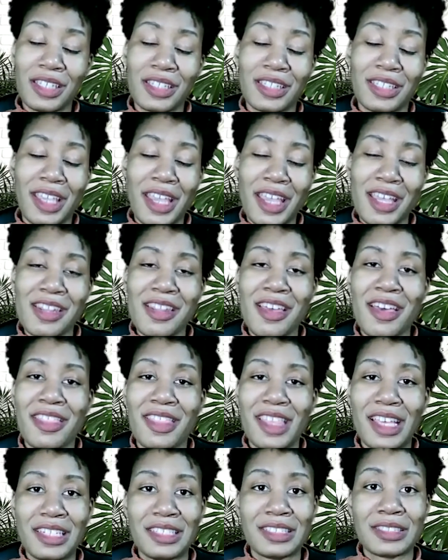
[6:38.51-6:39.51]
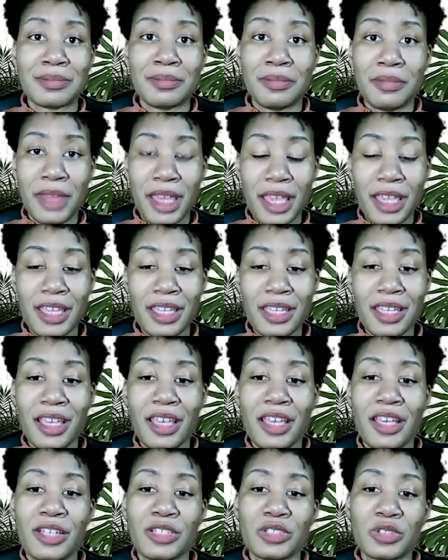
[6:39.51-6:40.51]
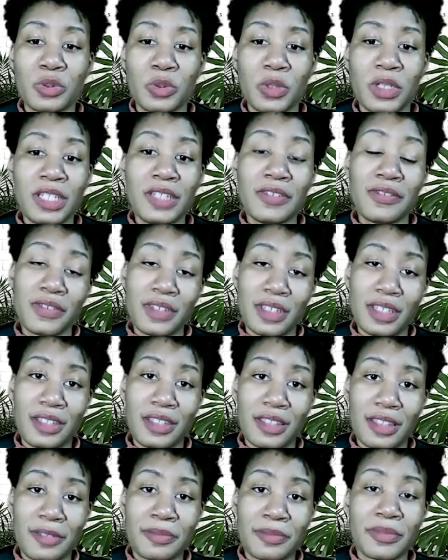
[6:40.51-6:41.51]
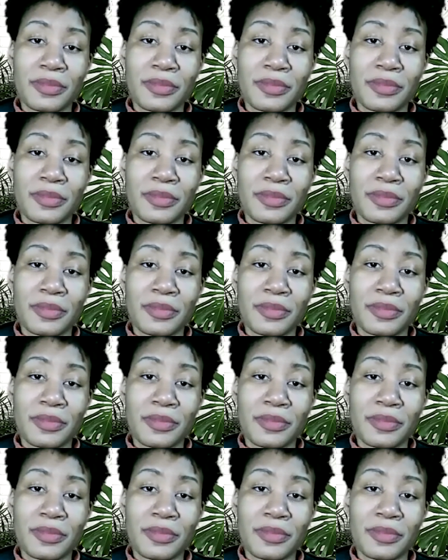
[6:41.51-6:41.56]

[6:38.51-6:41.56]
Again, that is May 25th